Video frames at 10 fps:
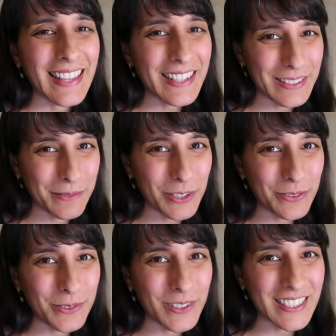Thanks so
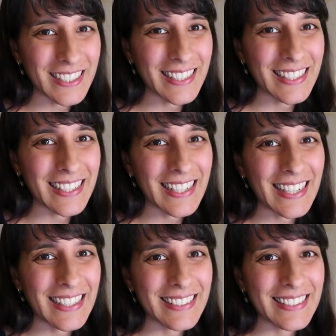much for watching,
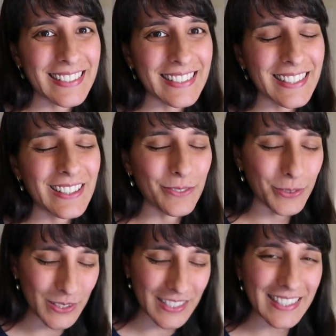and I look
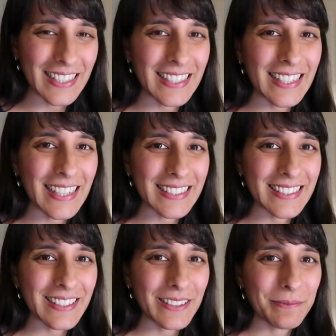forward to seeing you
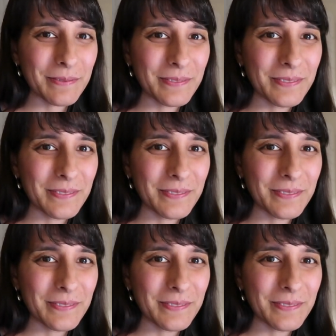next time.